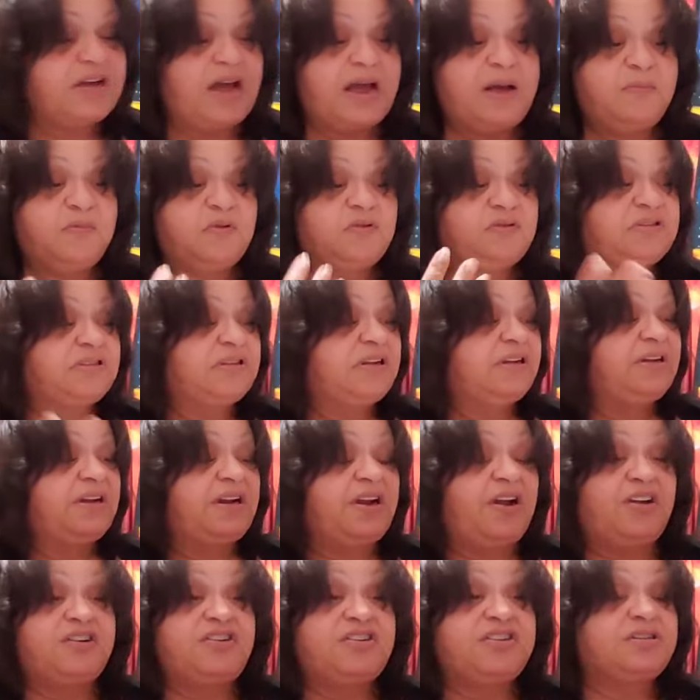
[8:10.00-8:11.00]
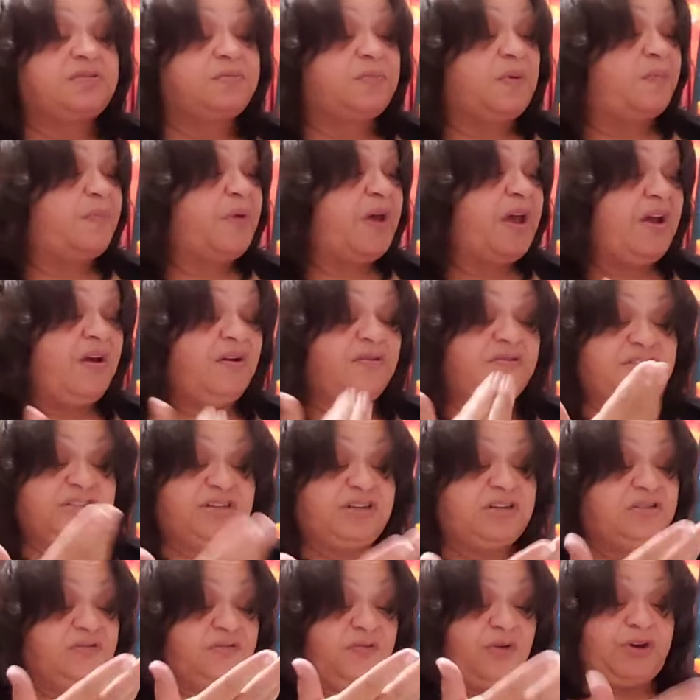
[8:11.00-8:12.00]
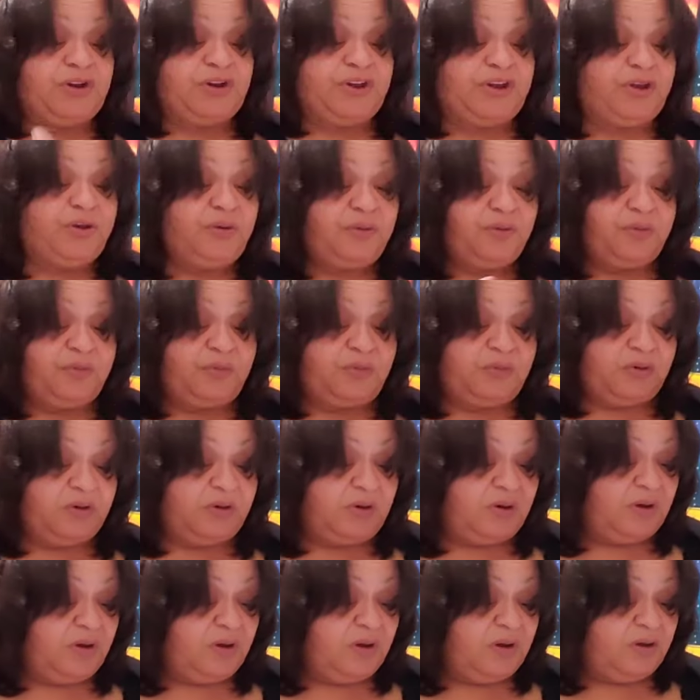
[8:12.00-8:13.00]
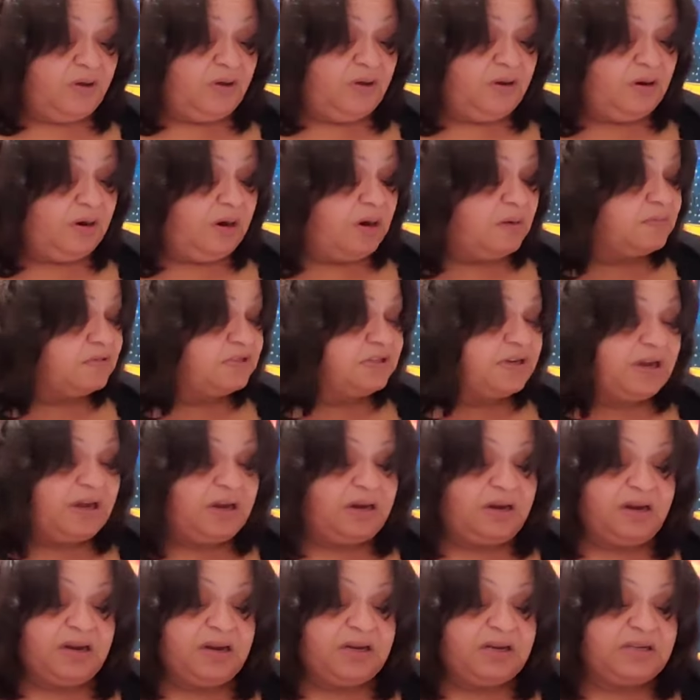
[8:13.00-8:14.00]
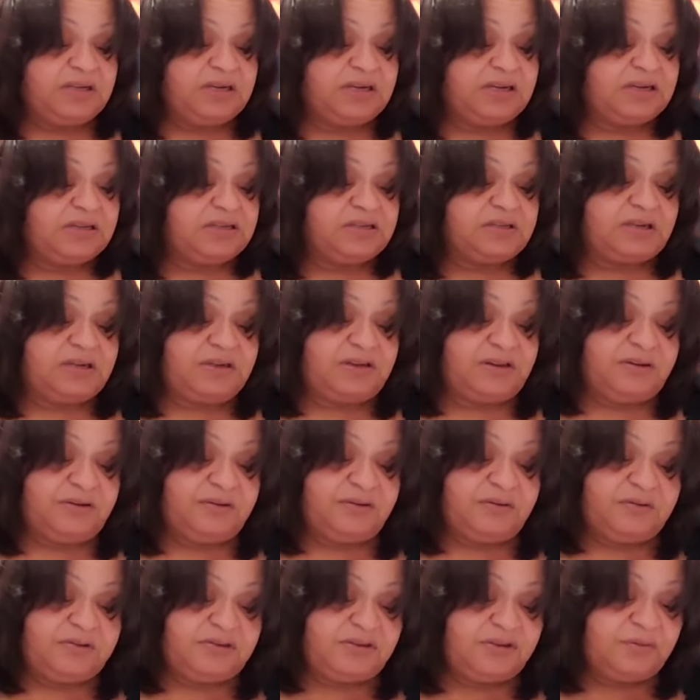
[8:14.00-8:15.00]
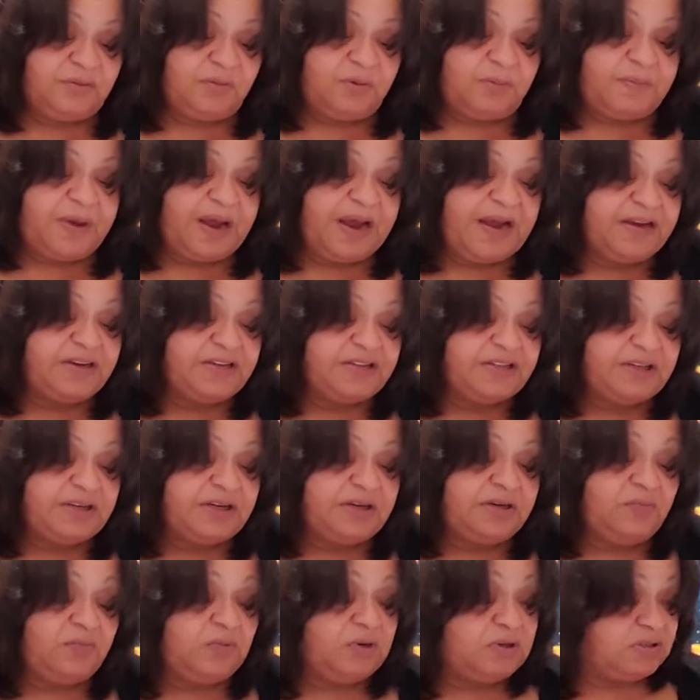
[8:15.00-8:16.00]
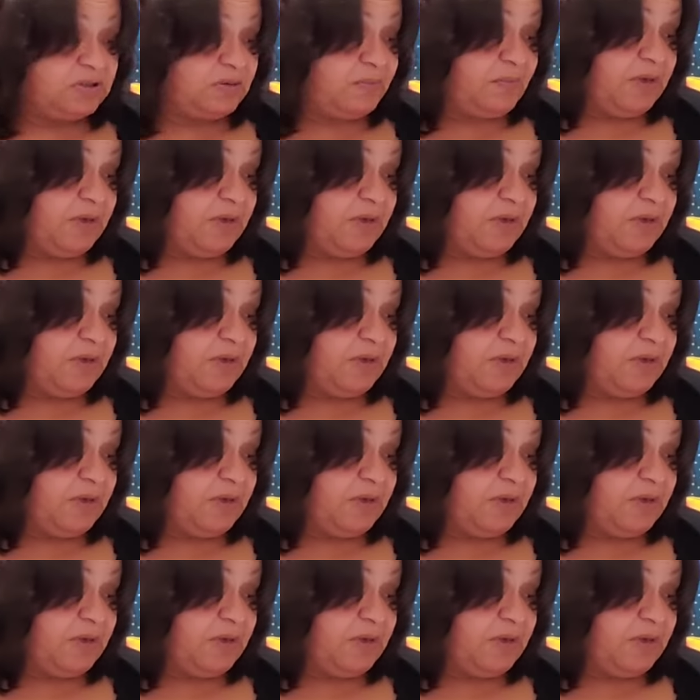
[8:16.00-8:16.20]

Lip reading: table sitting there just prepared just for you. You know what I'm saying? Look at this. You were patient. Well,